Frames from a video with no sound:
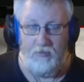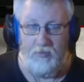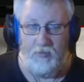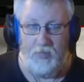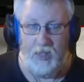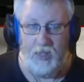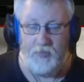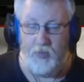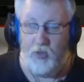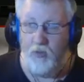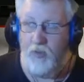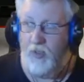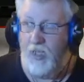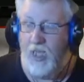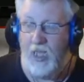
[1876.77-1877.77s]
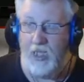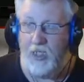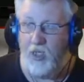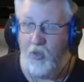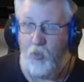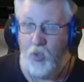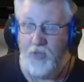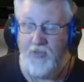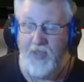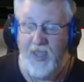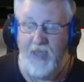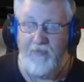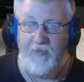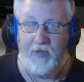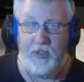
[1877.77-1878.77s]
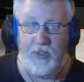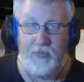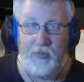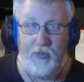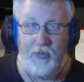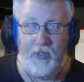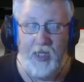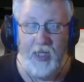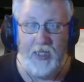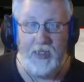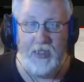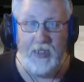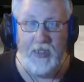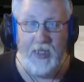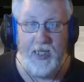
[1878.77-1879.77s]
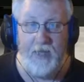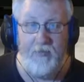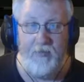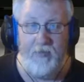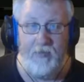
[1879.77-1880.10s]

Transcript: it's probably hardly worth the effort to put that into the game.